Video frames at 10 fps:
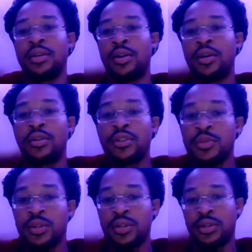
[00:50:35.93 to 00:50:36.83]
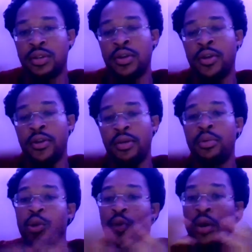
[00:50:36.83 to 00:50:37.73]
on Christmas,
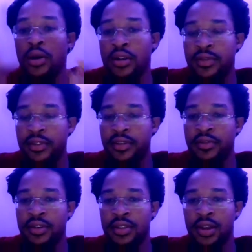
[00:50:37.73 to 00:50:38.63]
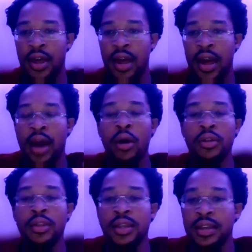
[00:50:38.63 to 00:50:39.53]
but you want God's forgiveness. And all
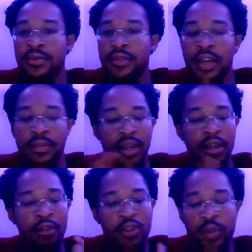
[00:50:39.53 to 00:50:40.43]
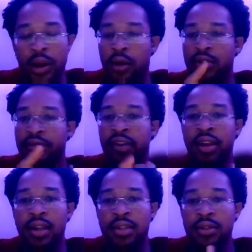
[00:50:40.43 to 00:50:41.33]
the things I've named, kingdom spouse,
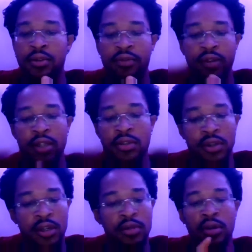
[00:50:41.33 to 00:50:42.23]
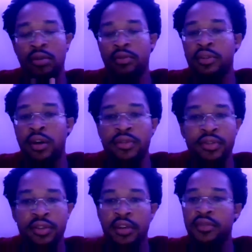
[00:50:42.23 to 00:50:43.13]
financial turnaround, God's
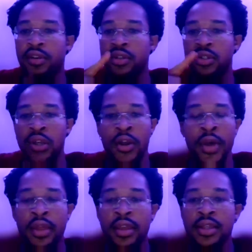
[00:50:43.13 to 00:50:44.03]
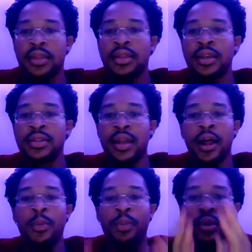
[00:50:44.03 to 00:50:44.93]
forgiveness, these are things that
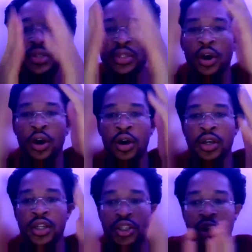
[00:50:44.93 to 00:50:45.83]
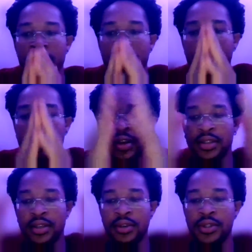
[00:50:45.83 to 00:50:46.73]
help us on the journey of
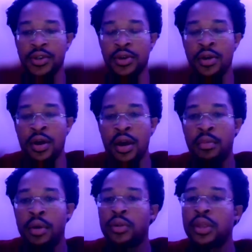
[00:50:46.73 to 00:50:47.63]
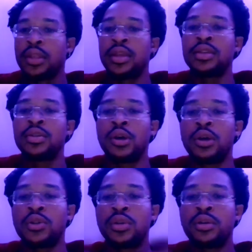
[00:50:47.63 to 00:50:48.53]
Excelsior, but the things are
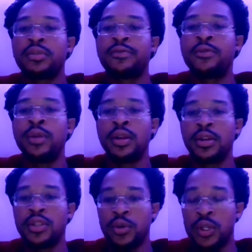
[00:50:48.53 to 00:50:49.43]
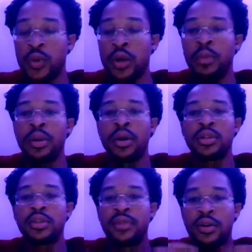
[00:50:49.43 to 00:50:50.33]
also not afforded as well
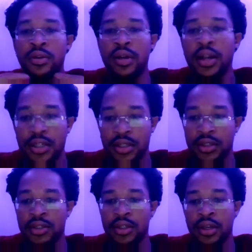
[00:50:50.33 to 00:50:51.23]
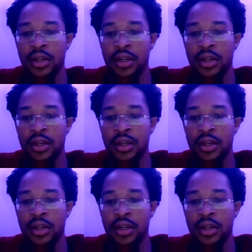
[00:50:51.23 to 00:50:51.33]
because of our own actions.